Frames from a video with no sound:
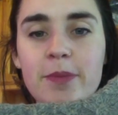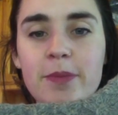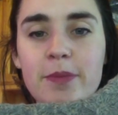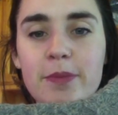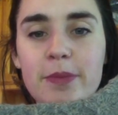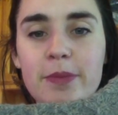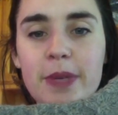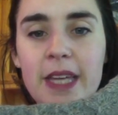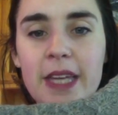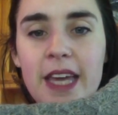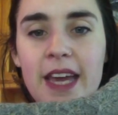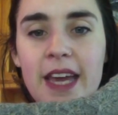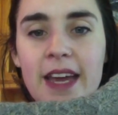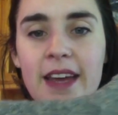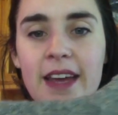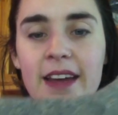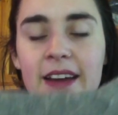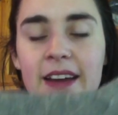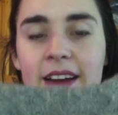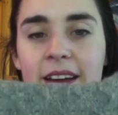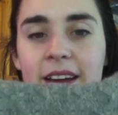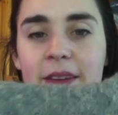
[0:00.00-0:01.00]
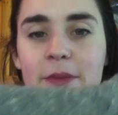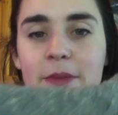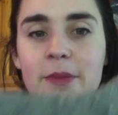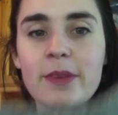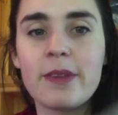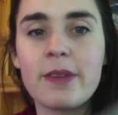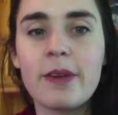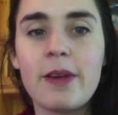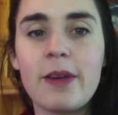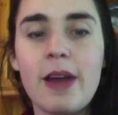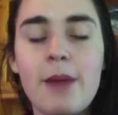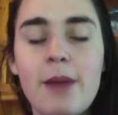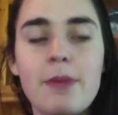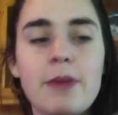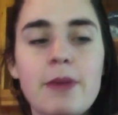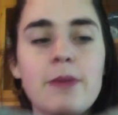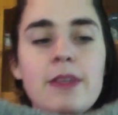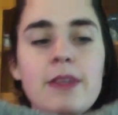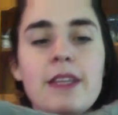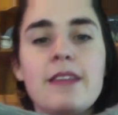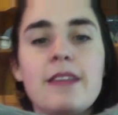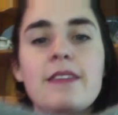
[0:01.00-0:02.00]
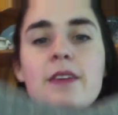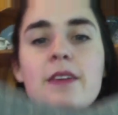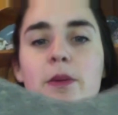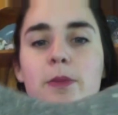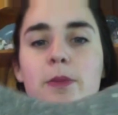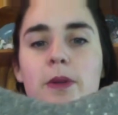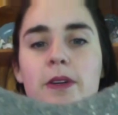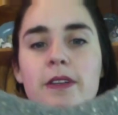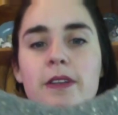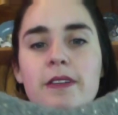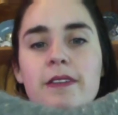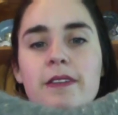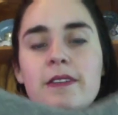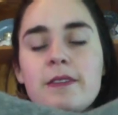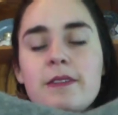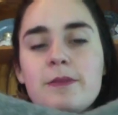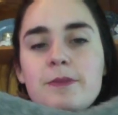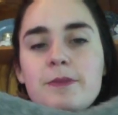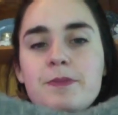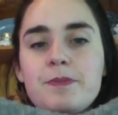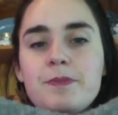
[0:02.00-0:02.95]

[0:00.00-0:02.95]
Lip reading: But yeah, I am so happy with these sock blockers.